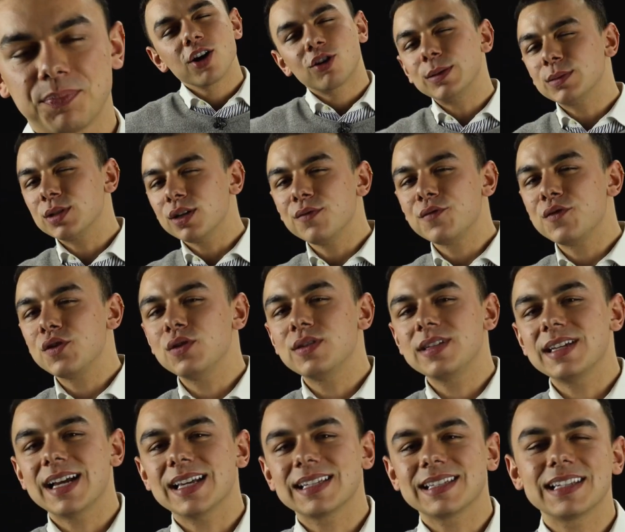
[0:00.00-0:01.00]
Crypto
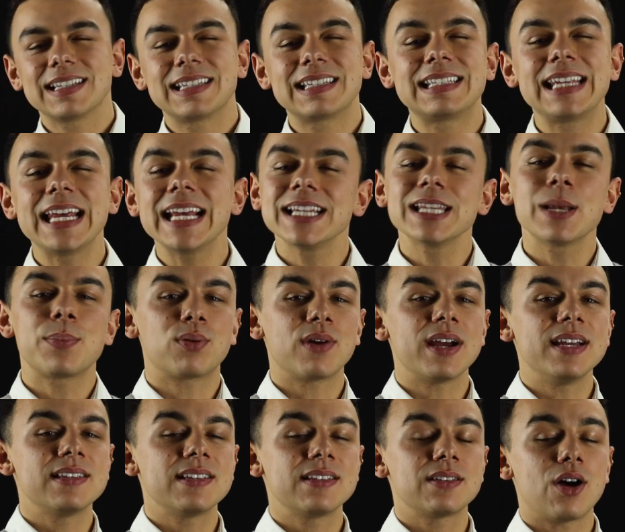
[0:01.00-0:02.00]
enthusiasts sing the
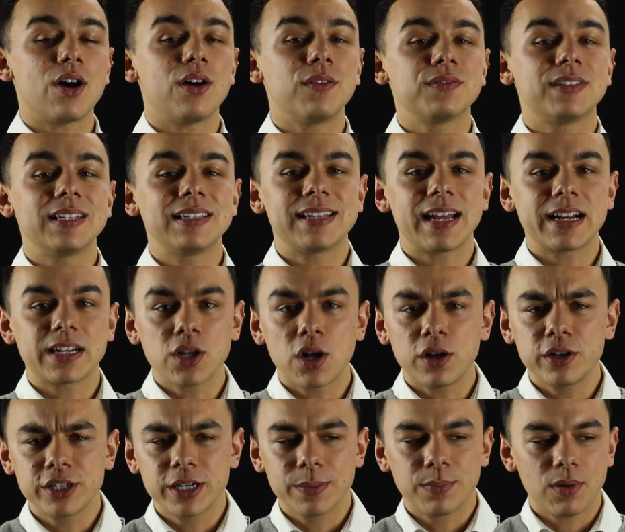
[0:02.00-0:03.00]
praises of this
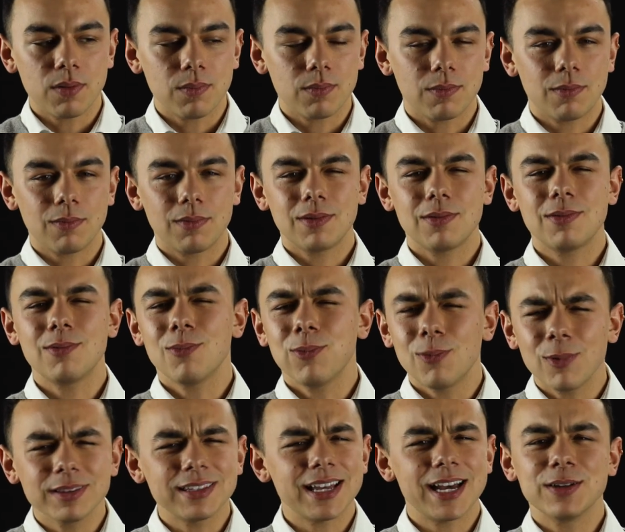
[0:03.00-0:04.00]
technology, but
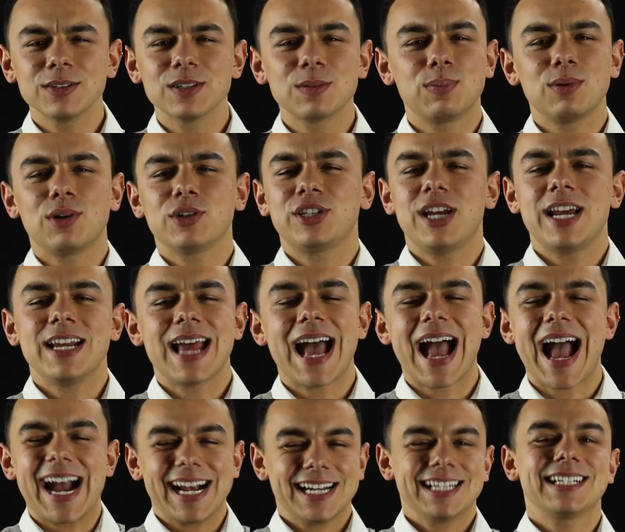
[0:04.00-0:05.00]
what the hell does blockchain
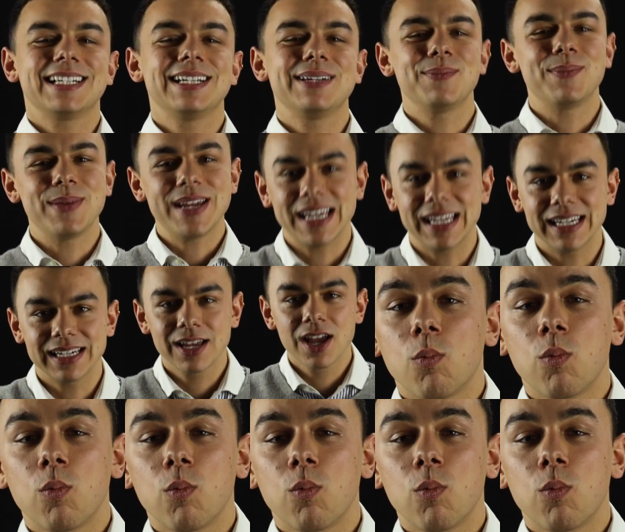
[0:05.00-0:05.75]
actually mean?